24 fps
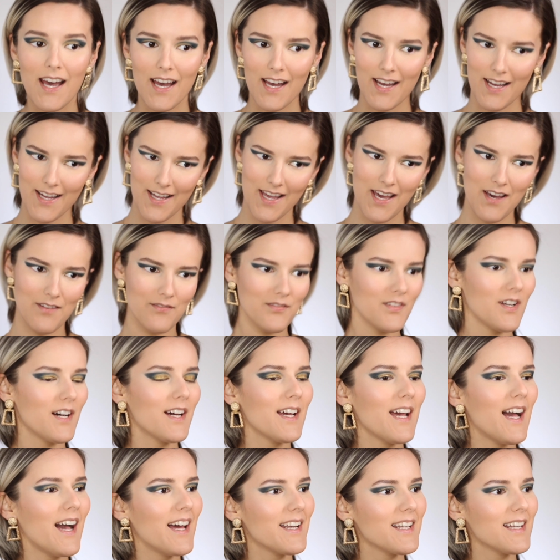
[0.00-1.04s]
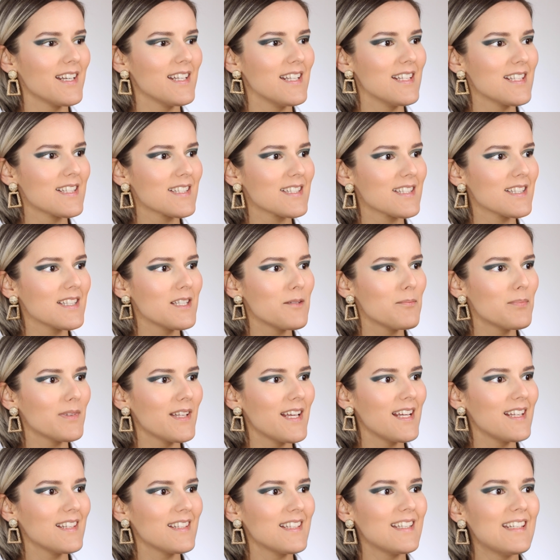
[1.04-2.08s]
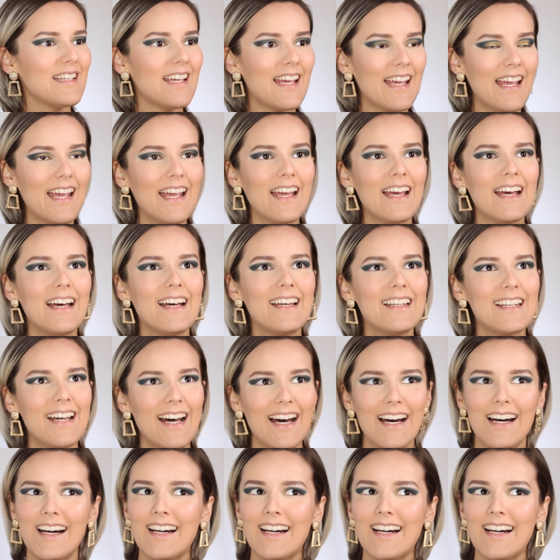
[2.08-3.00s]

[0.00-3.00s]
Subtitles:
I have not had any sleep lately, and